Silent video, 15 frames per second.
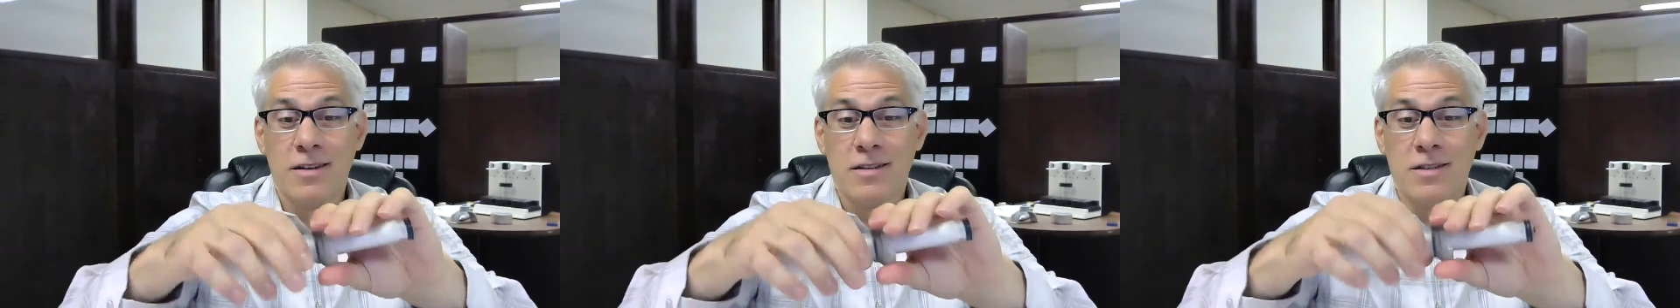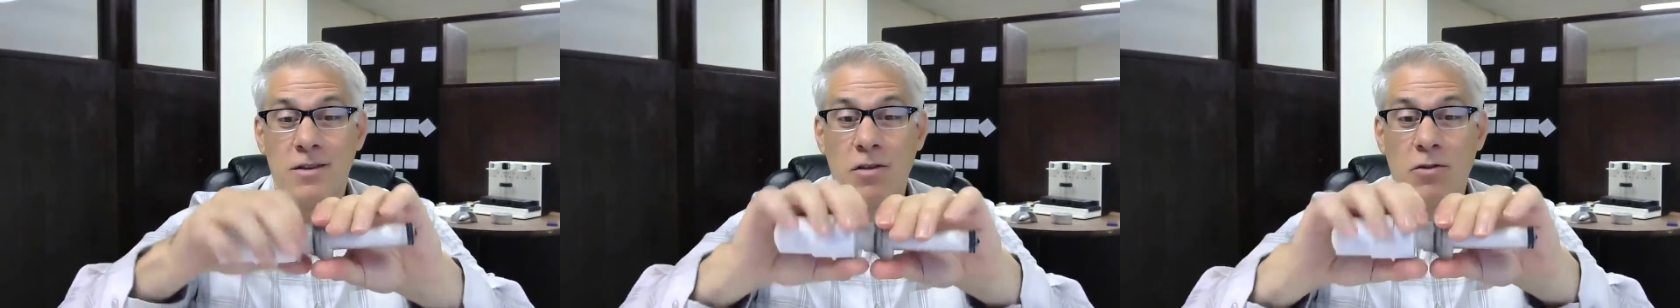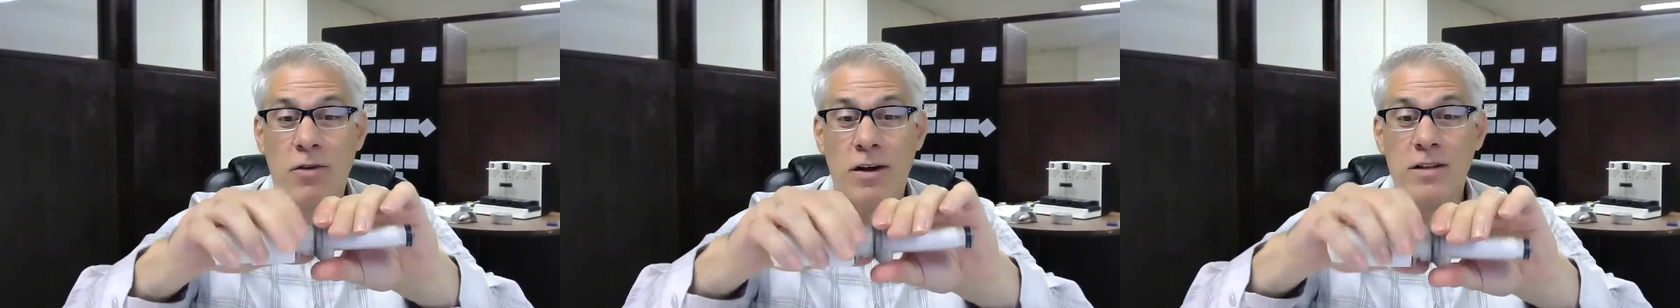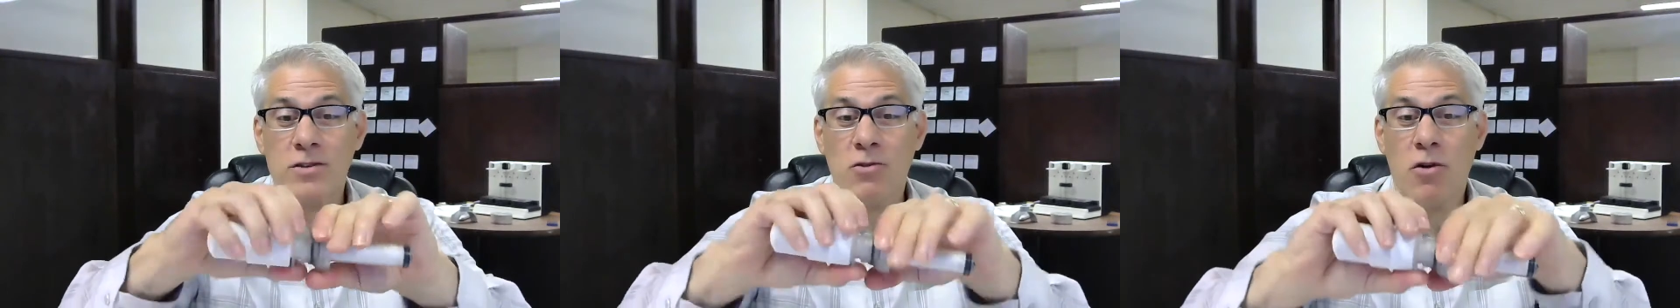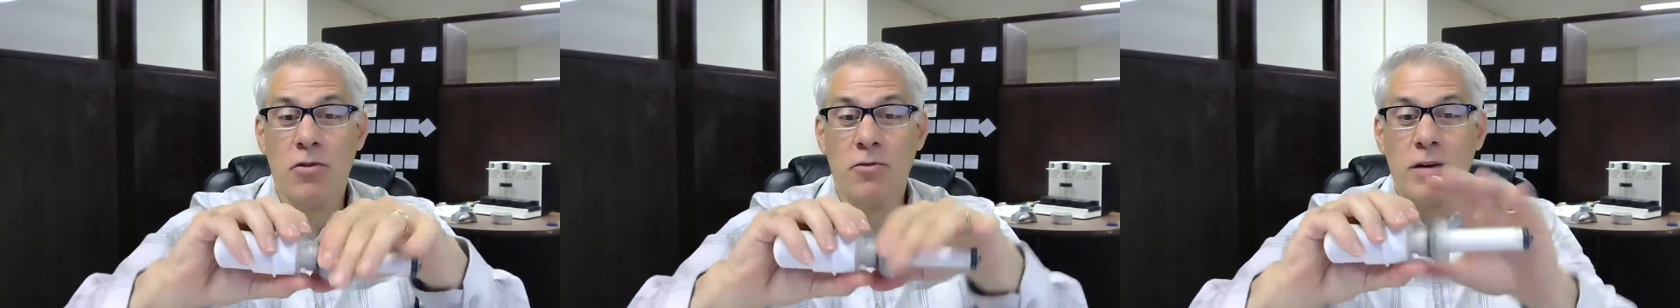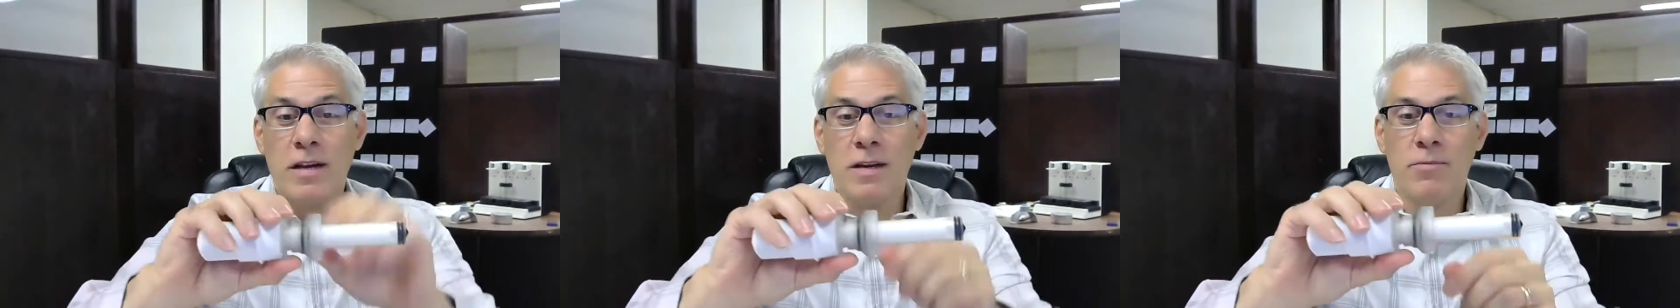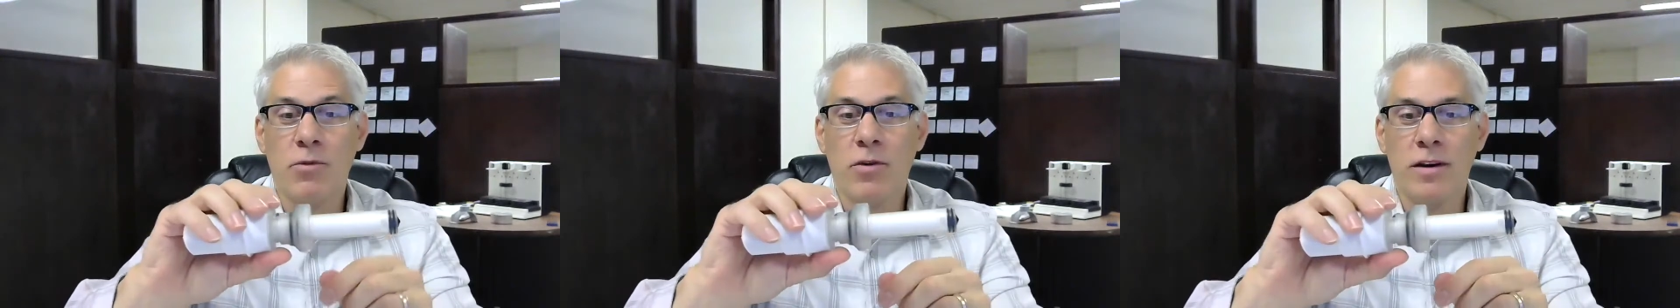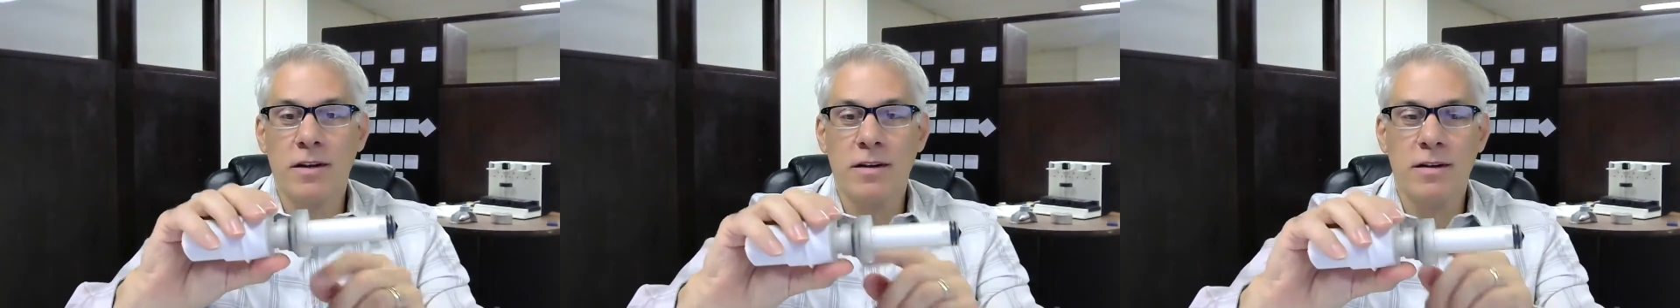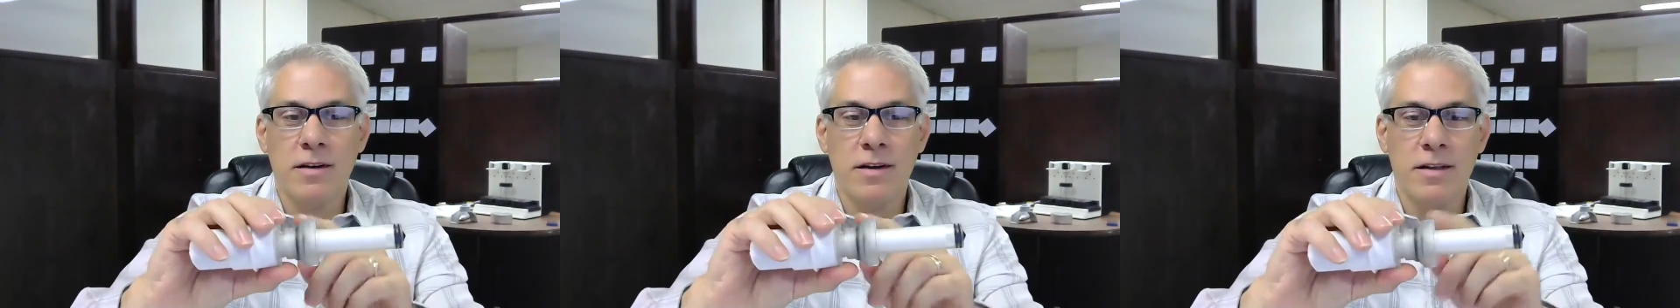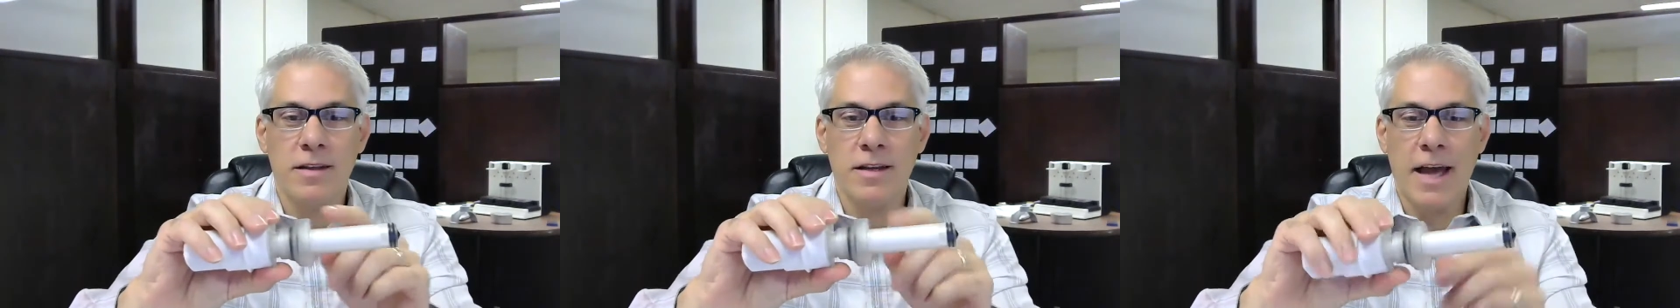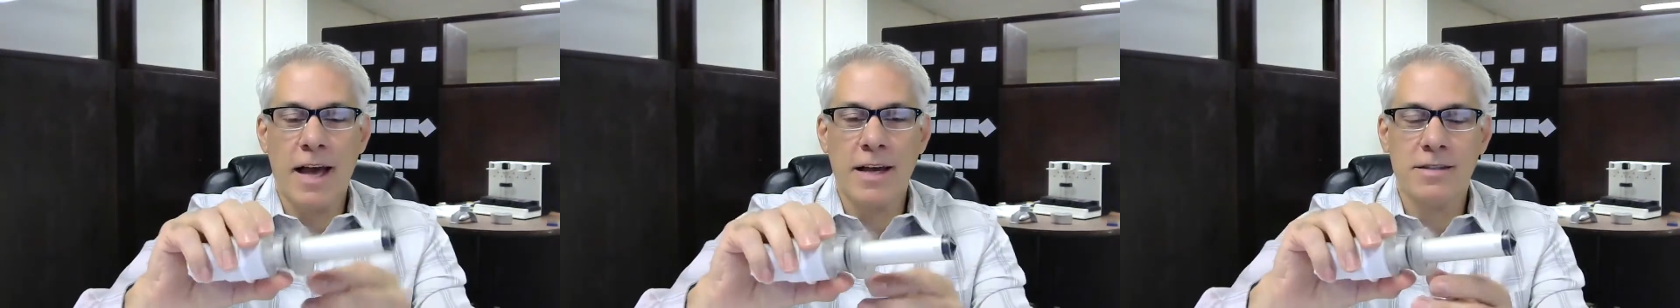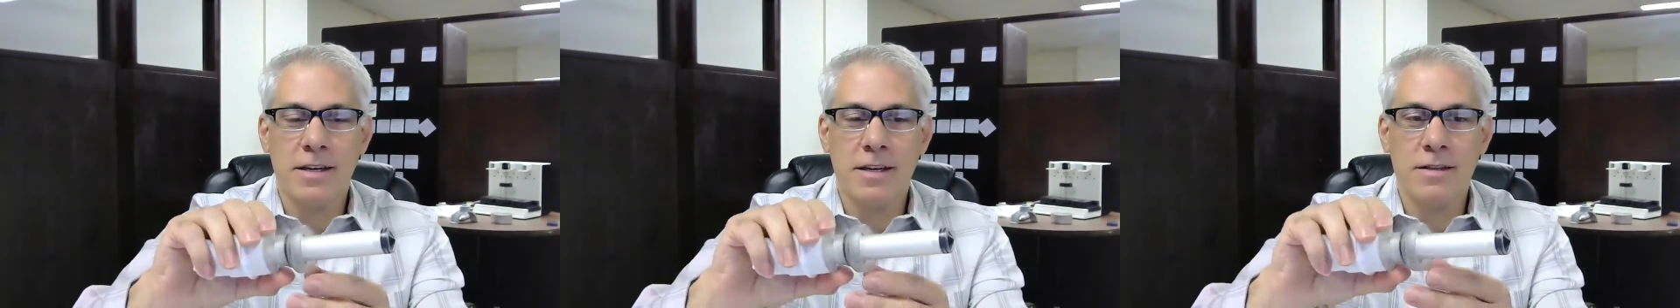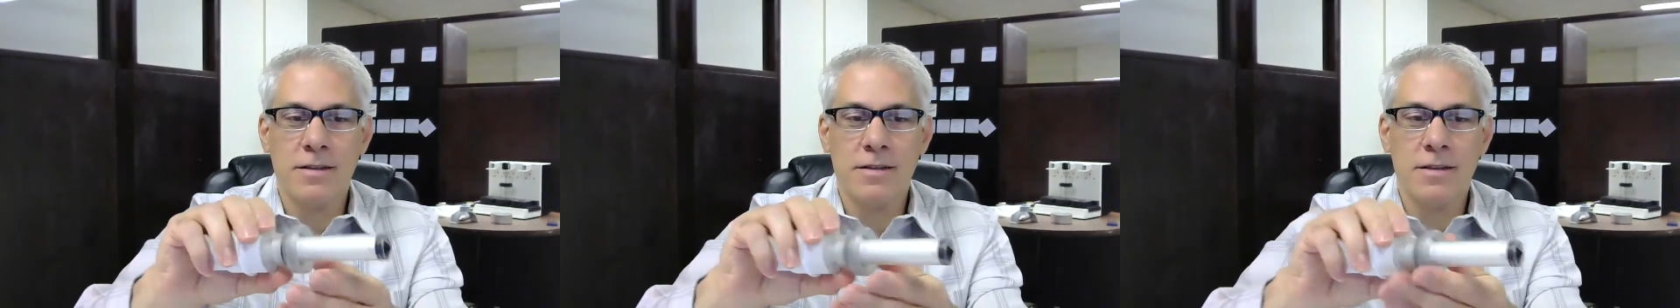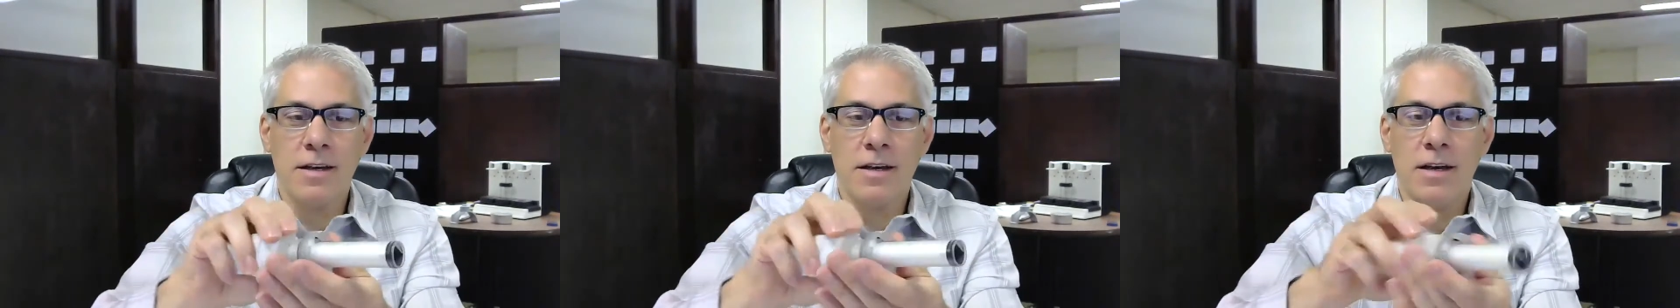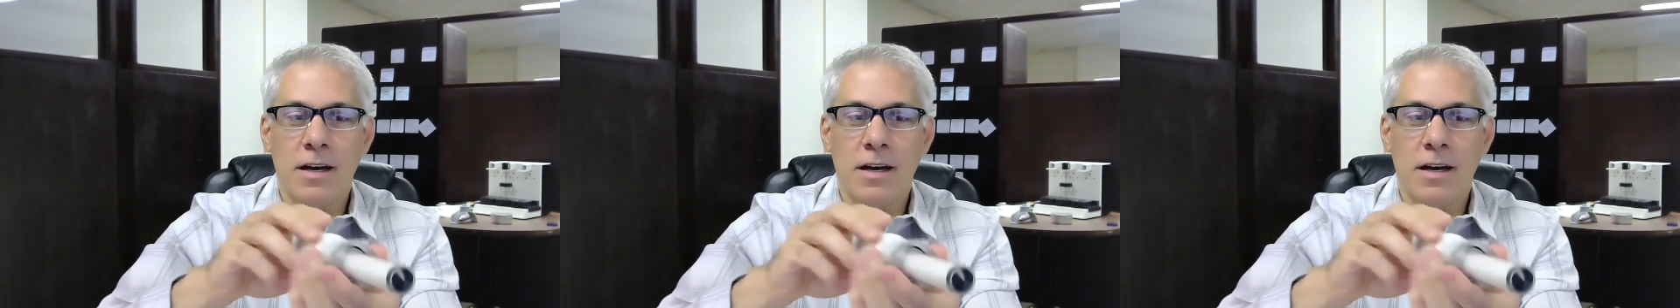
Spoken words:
So the threads are all 3D printed. The gaskets,